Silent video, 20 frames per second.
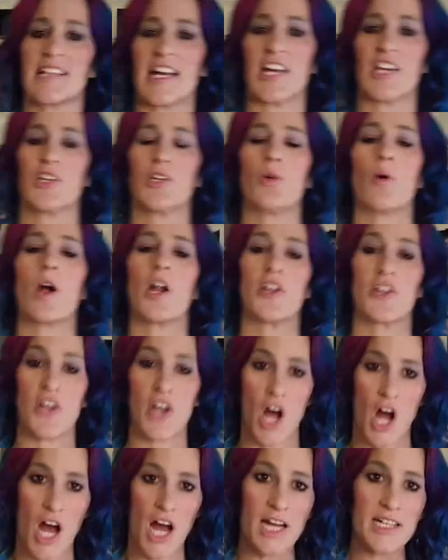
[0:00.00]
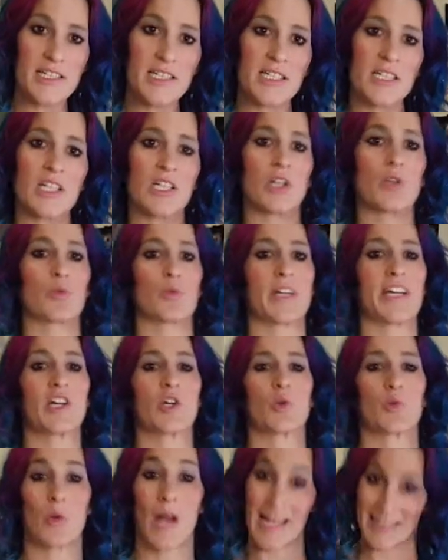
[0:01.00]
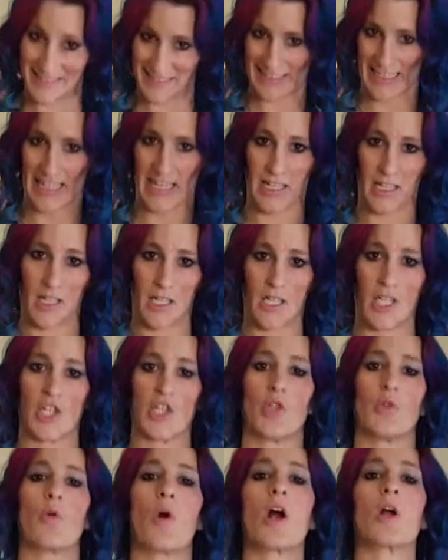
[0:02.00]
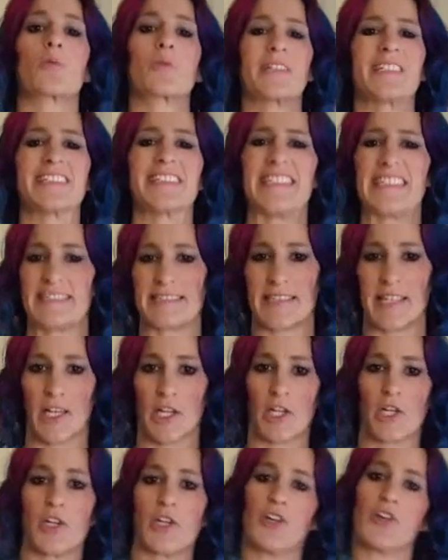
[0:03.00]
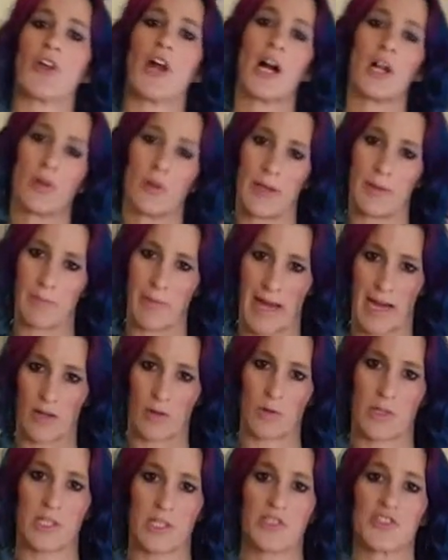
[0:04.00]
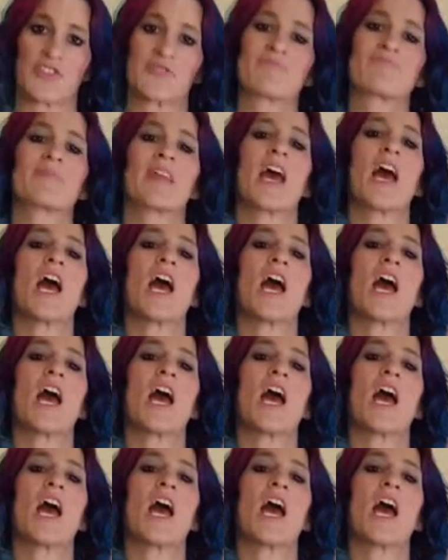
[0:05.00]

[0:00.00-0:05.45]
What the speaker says: it said, you are not regressing, you are releasing, you're not going backwards.